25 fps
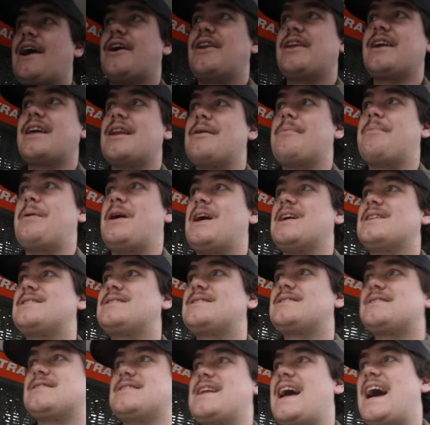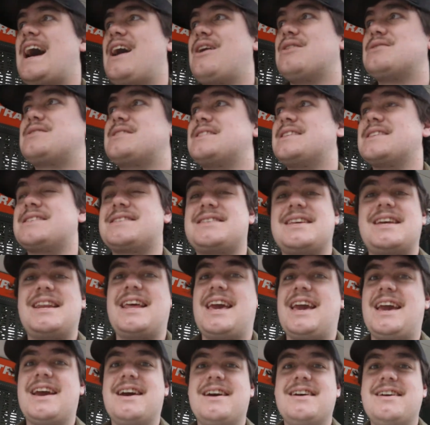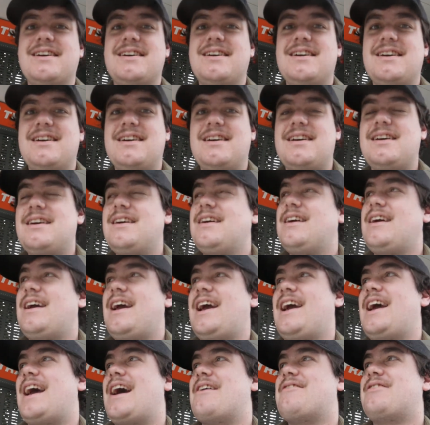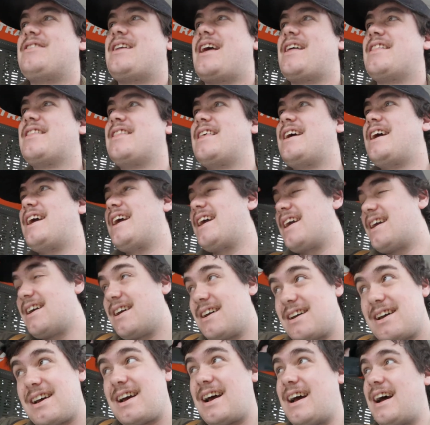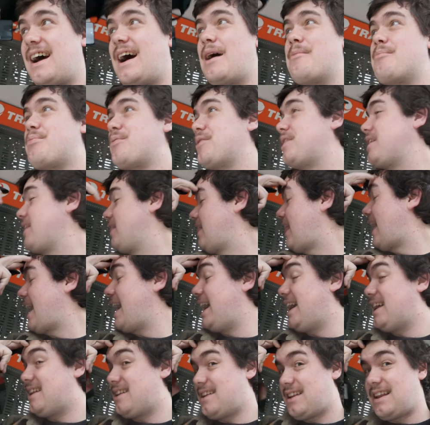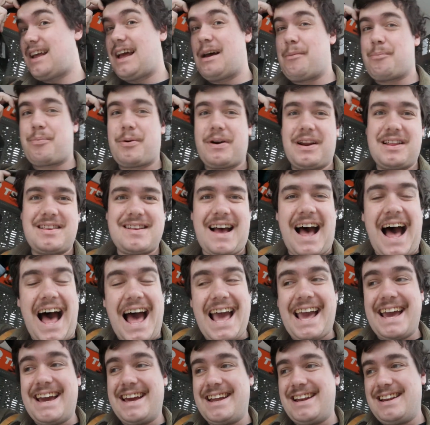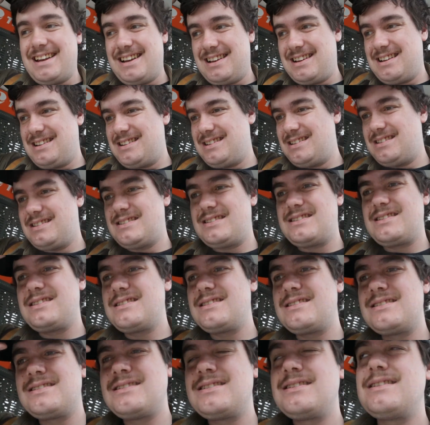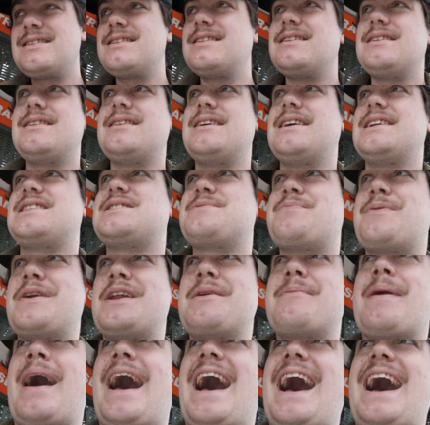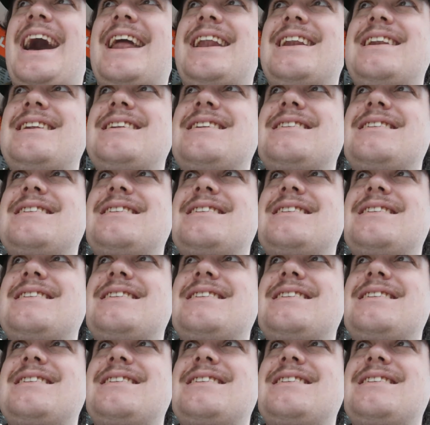gotta get a bus now to the city. Evidently, I'm pretty late. I'm pretty tired. It's pretty bad.